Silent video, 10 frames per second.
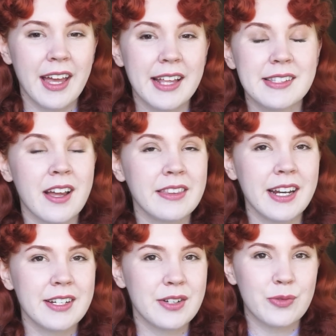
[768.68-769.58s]
it's not
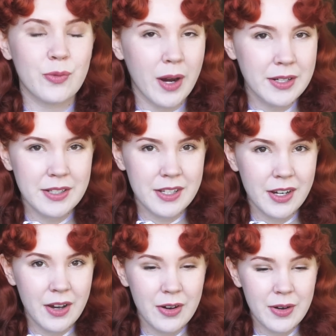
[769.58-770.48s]
that I don't want
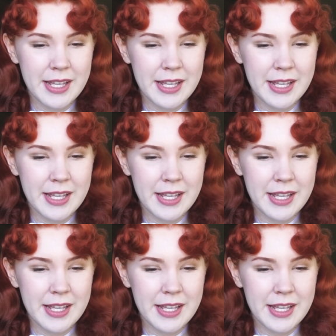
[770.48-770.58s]
to go,